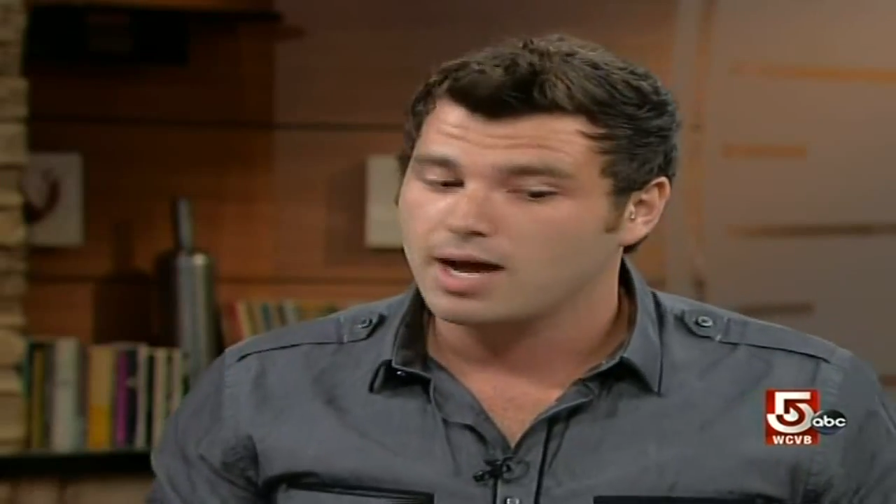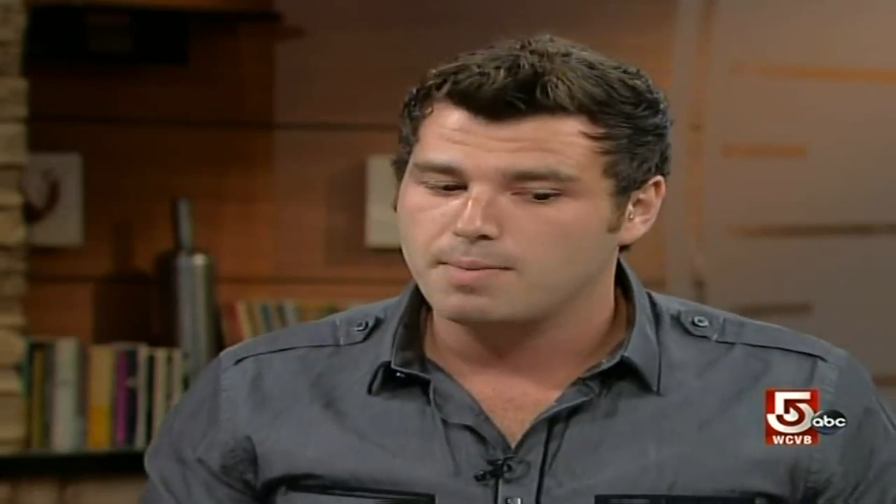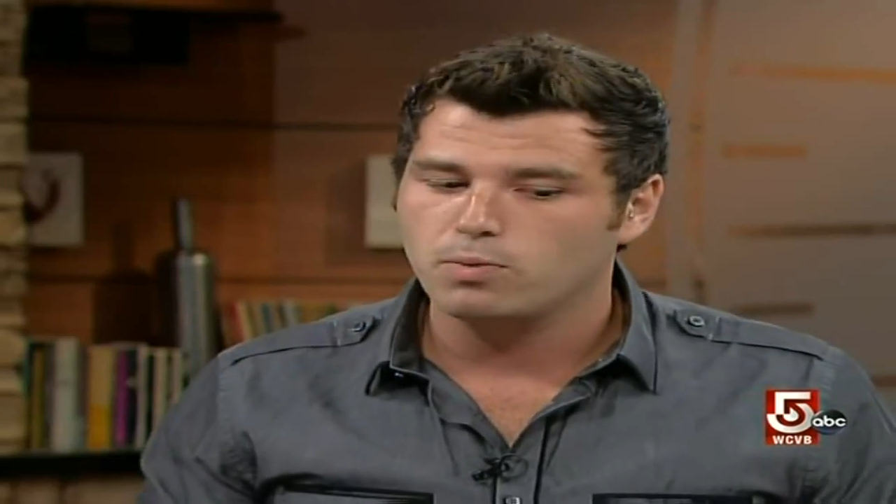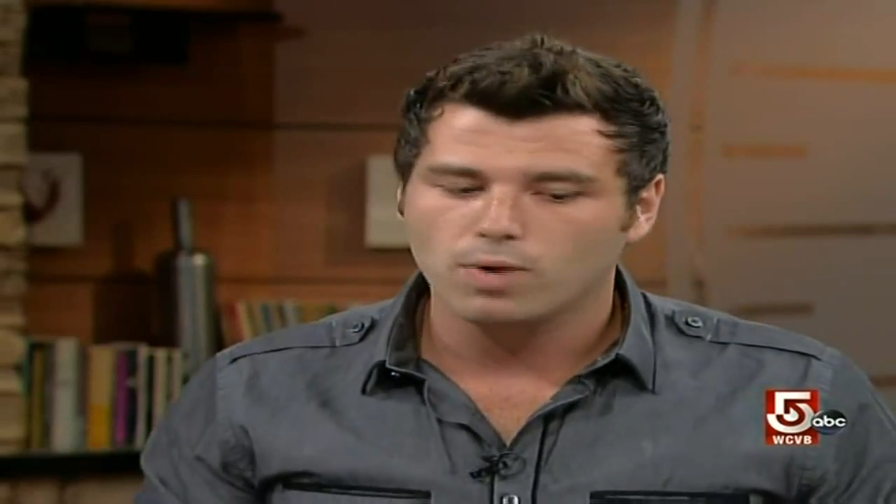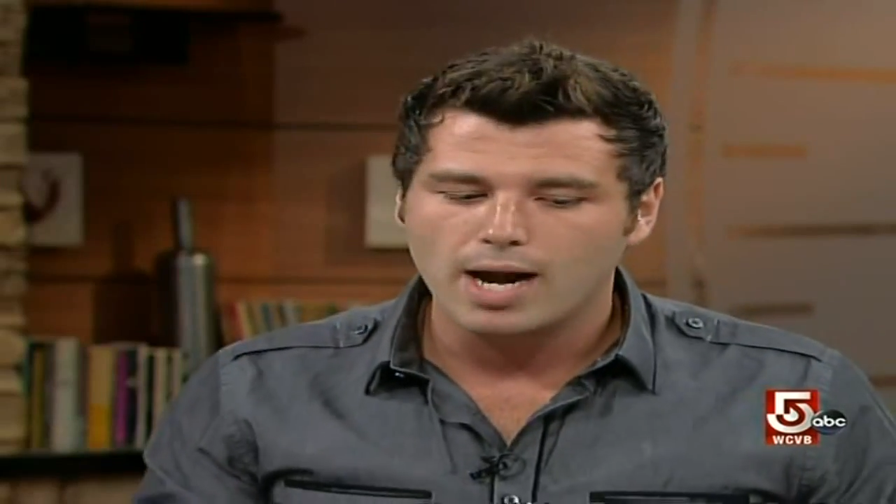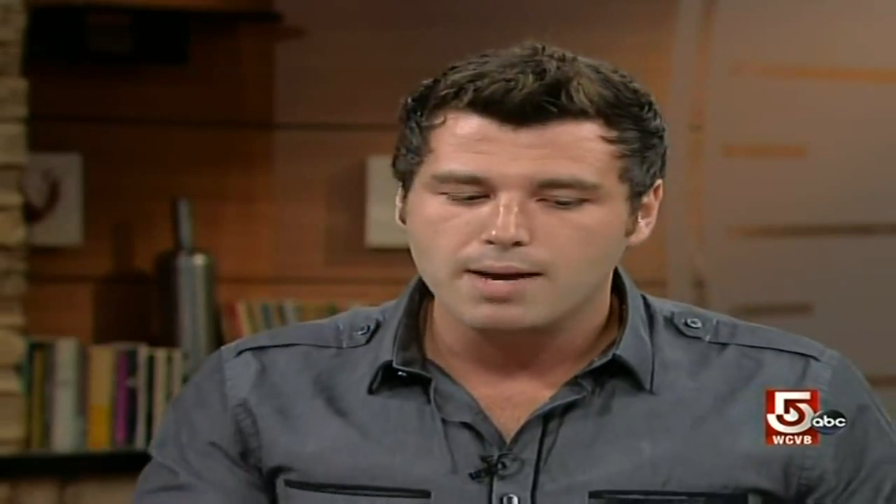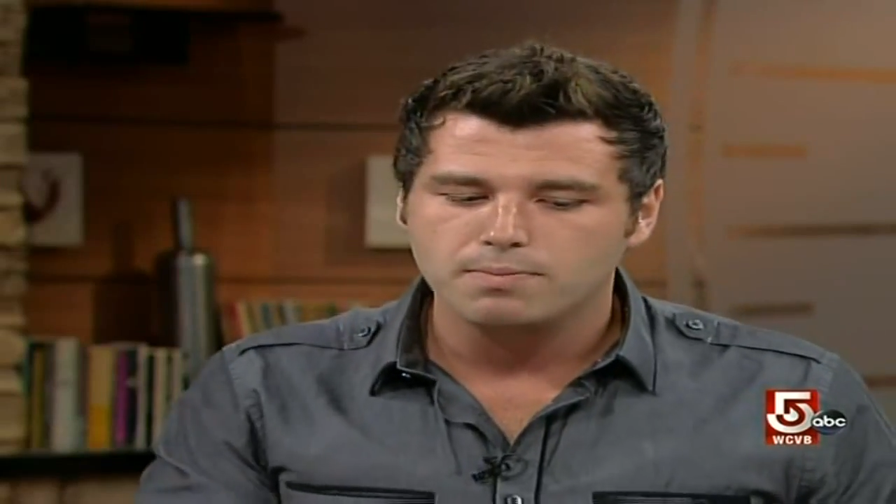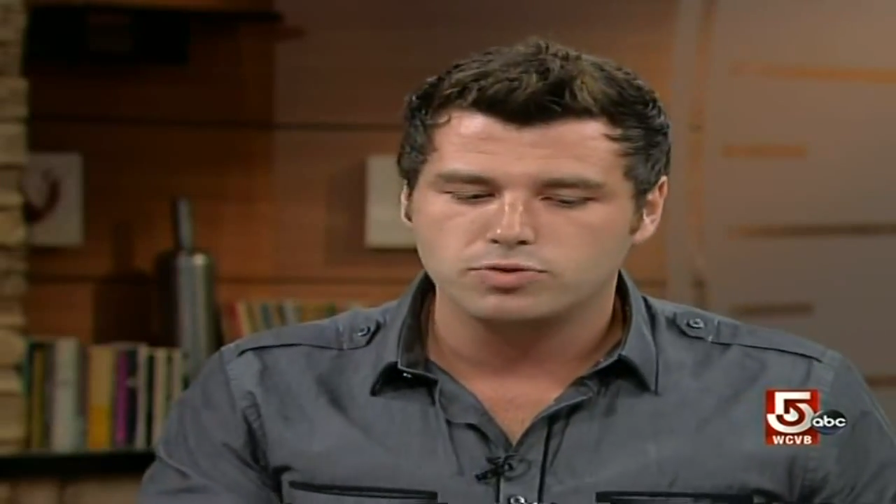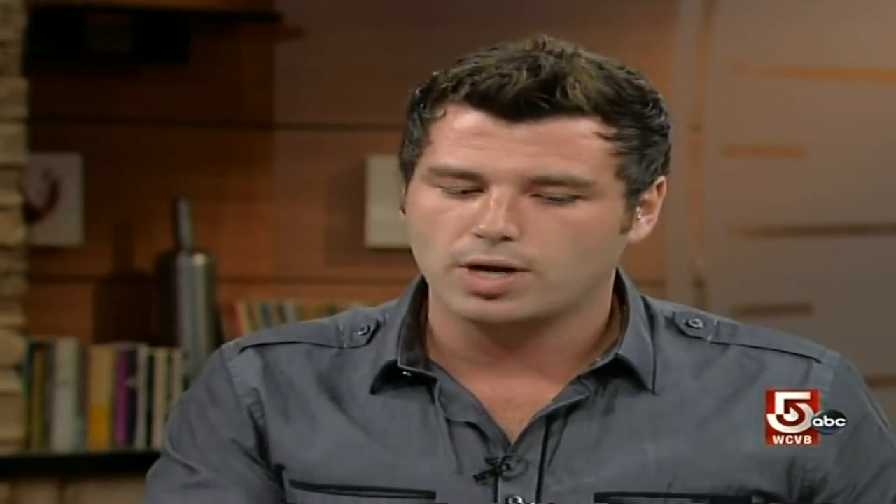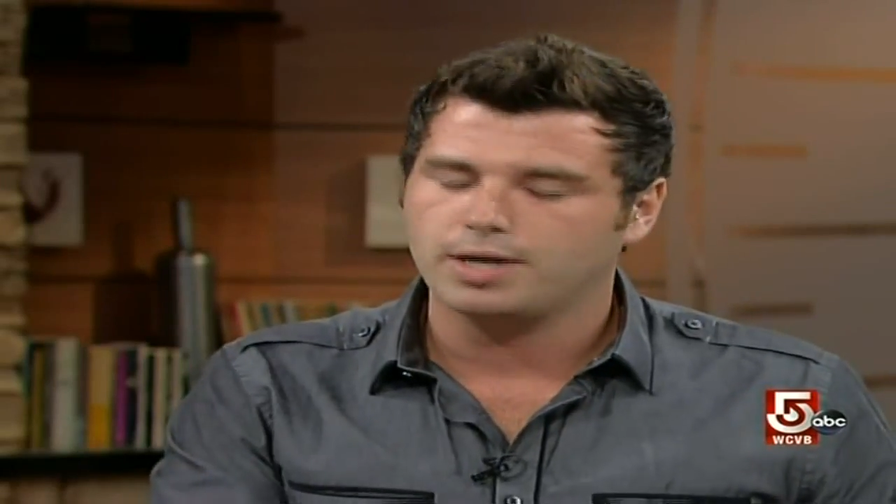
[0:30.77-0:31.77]
I mean, what I
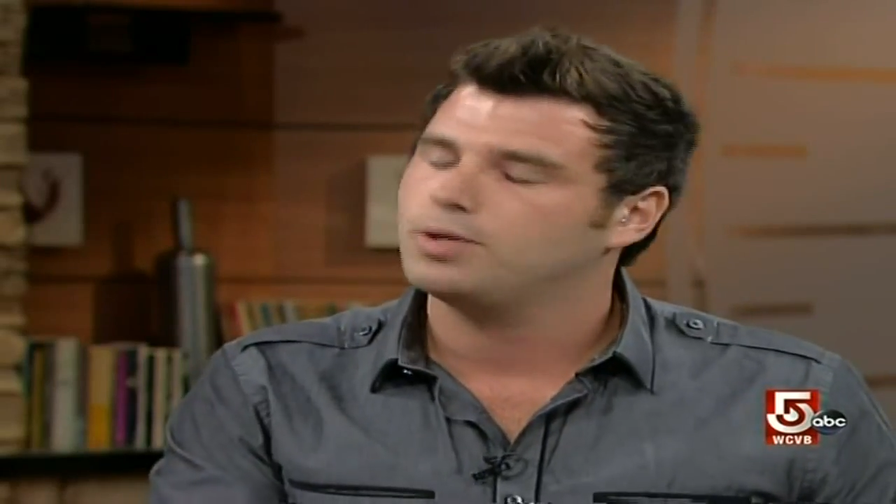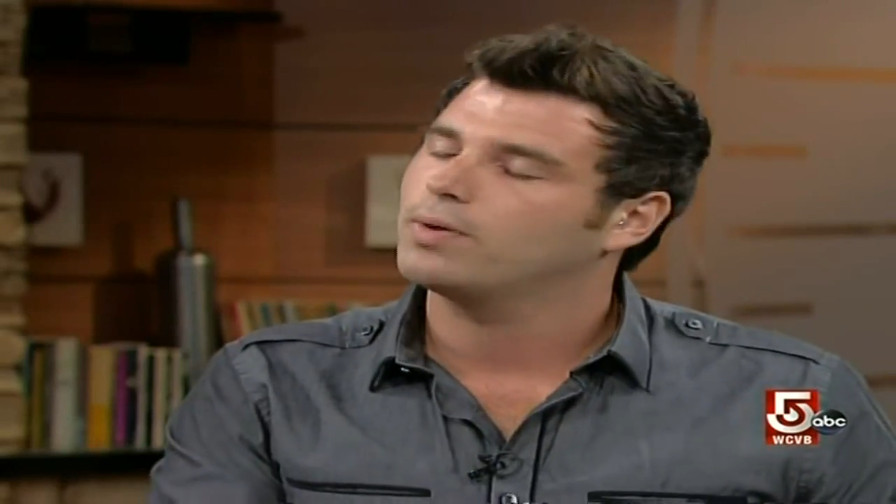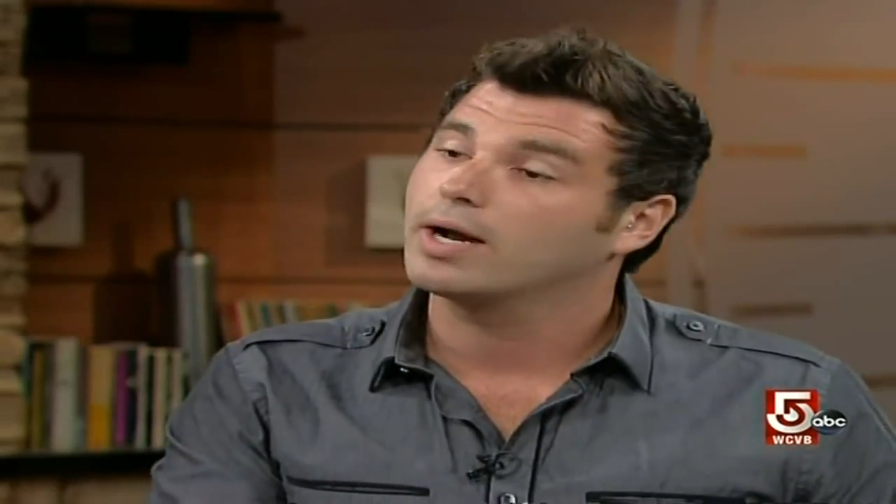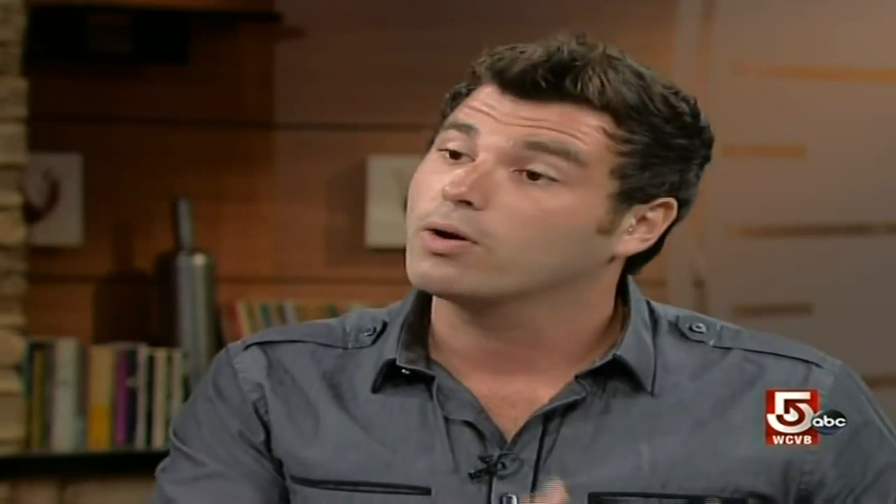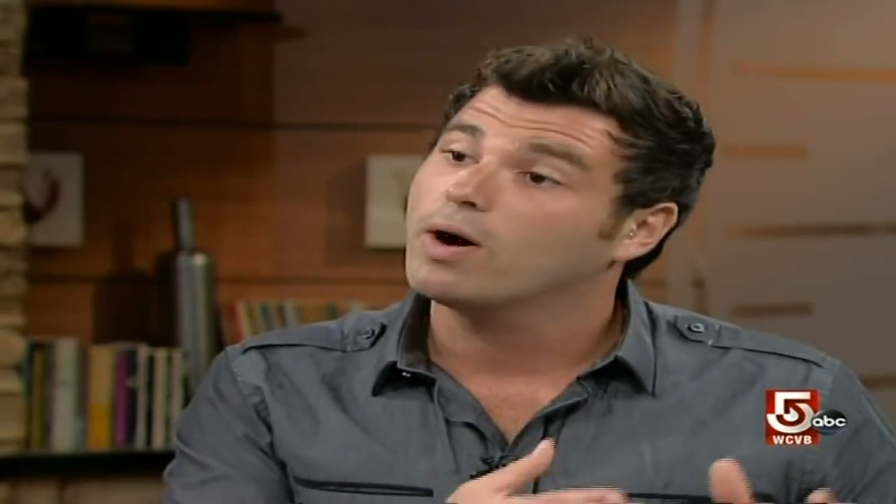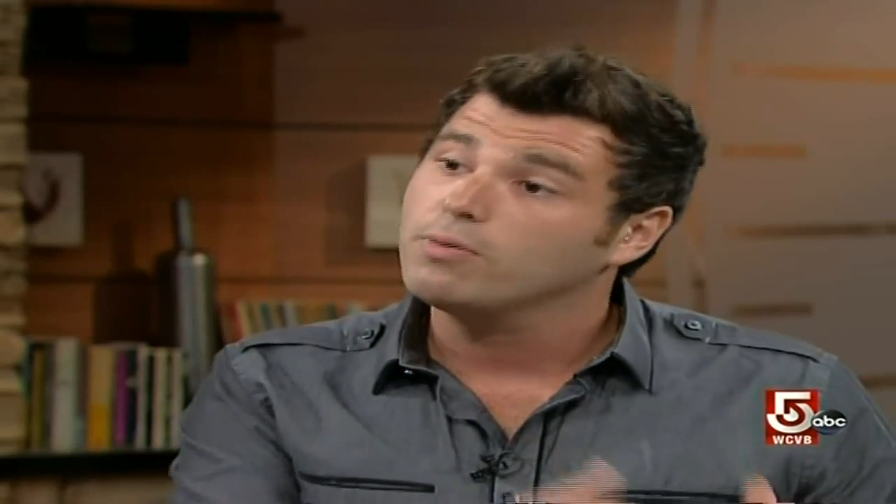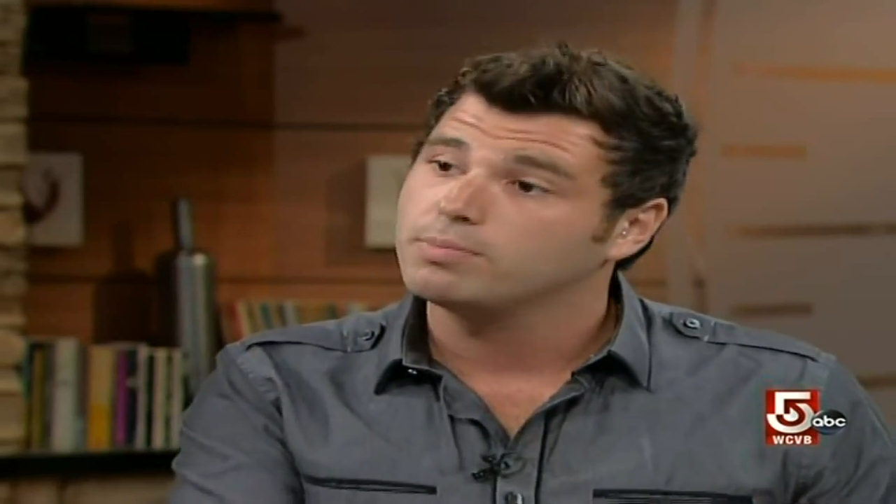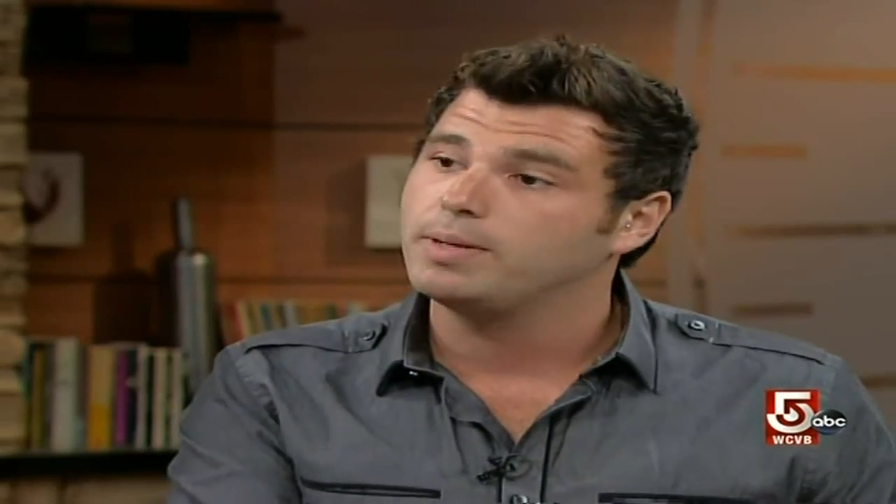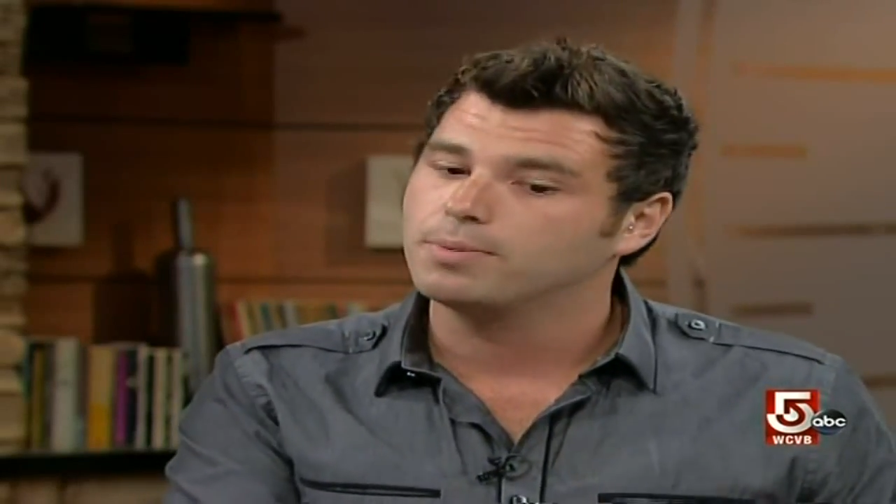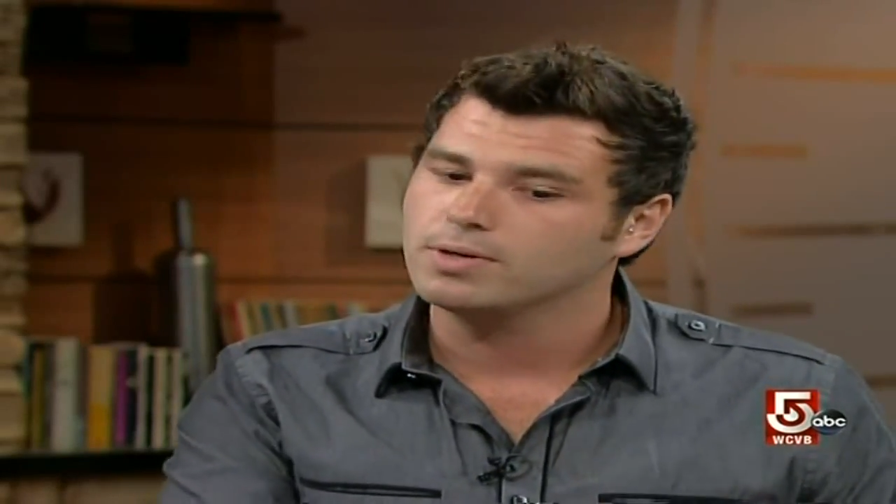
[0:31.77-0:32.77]
try to do when I go out
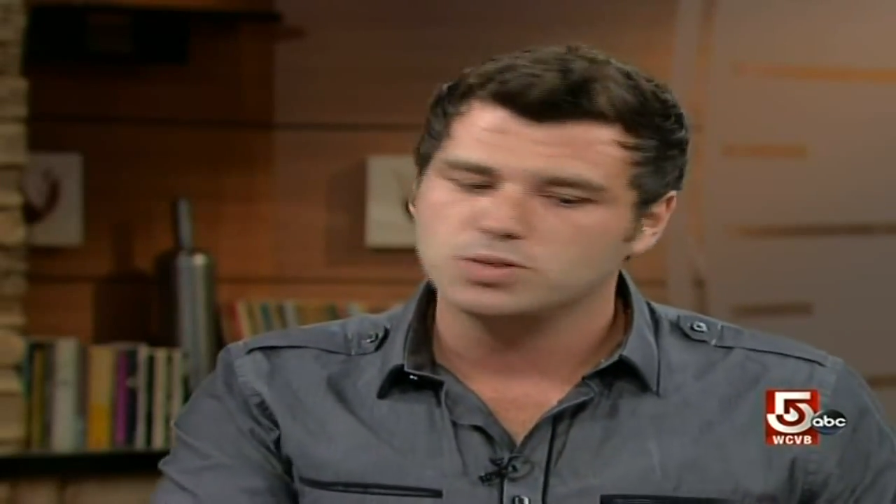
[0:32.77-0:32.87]
with people